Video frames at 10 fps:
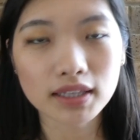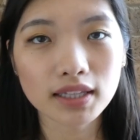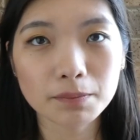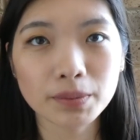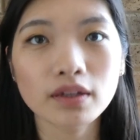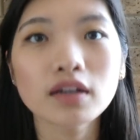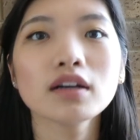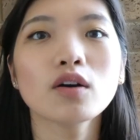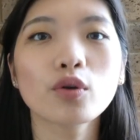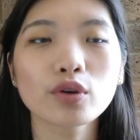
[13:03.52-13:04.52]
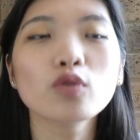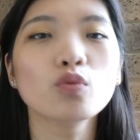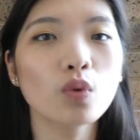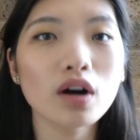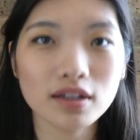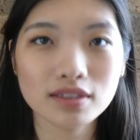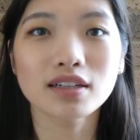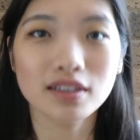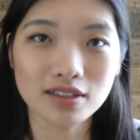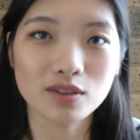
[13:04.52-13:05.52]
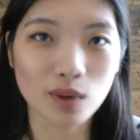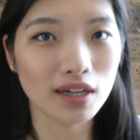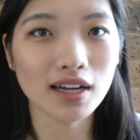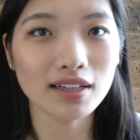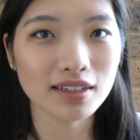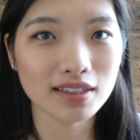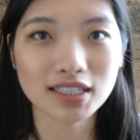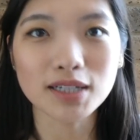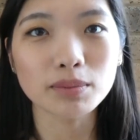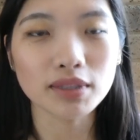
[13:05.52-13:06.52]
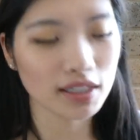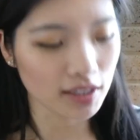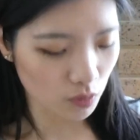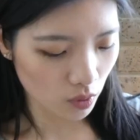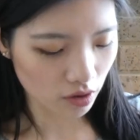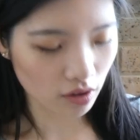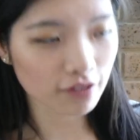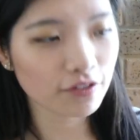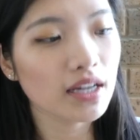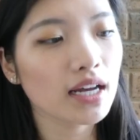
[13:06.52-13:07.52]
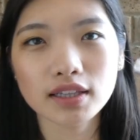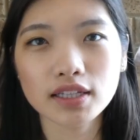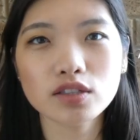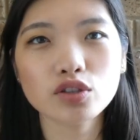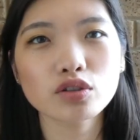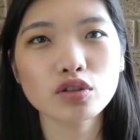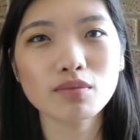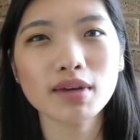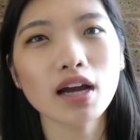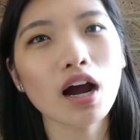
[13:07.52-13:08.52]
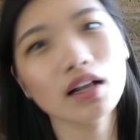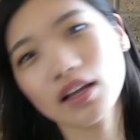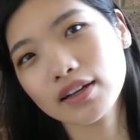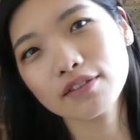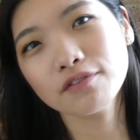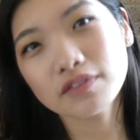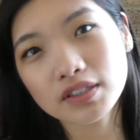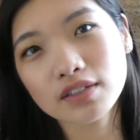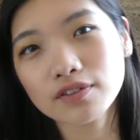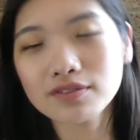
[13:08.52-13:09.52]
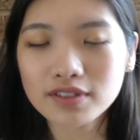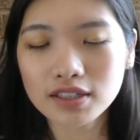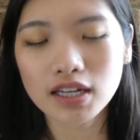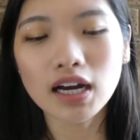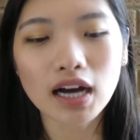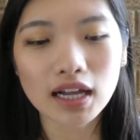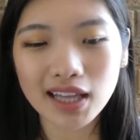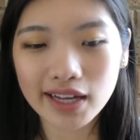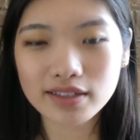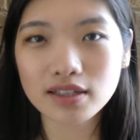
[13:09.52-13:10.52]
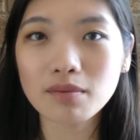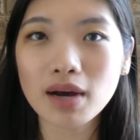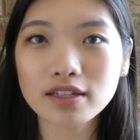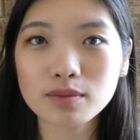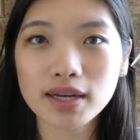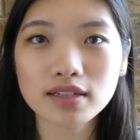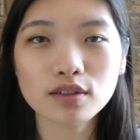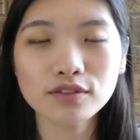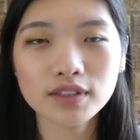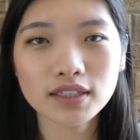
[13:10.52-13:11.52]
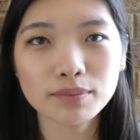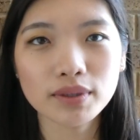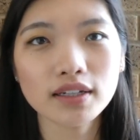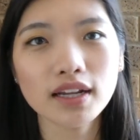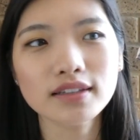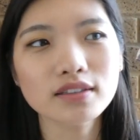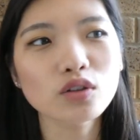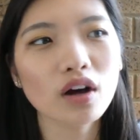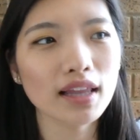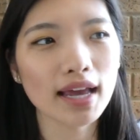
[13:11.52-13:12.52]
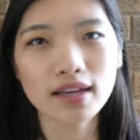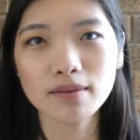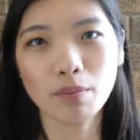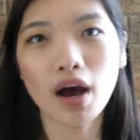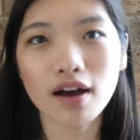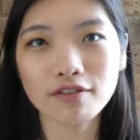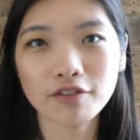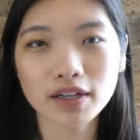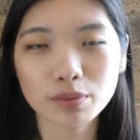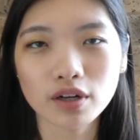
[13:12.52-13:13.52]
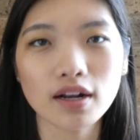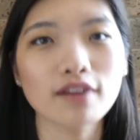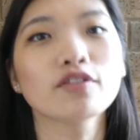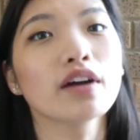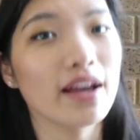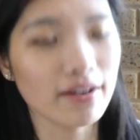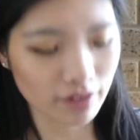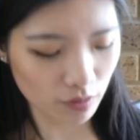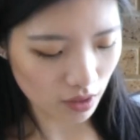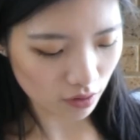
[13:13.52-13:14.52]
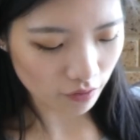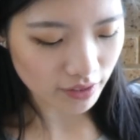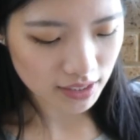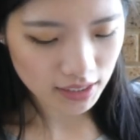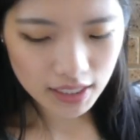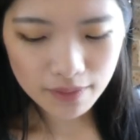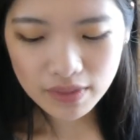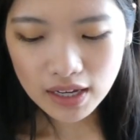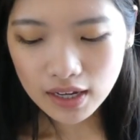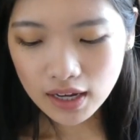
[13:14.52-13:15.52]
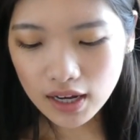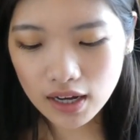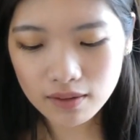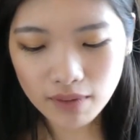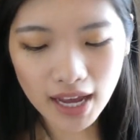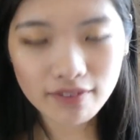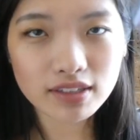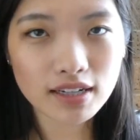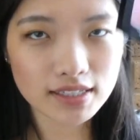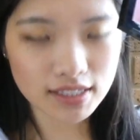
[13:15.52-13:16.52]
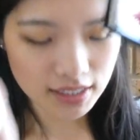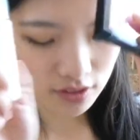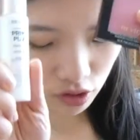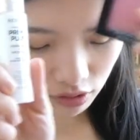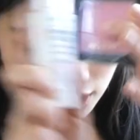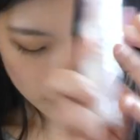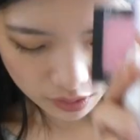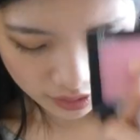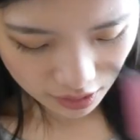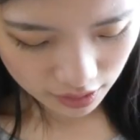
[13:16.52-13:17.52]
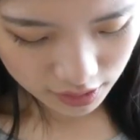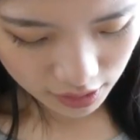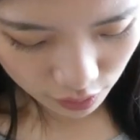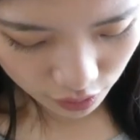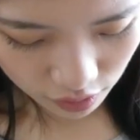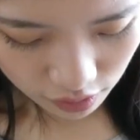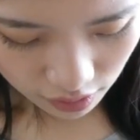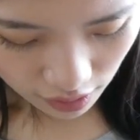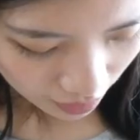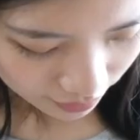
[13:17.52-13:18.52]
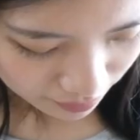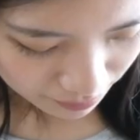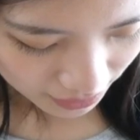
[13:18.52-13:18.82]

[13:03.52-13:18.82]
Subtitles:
my lip oil was this one, and then it completely worn off. These two to me are like 50-50. I like some aspects of it, but it's not a perfect product for everyone, obviously. Haven't tested these two out, so I can't tell you. Other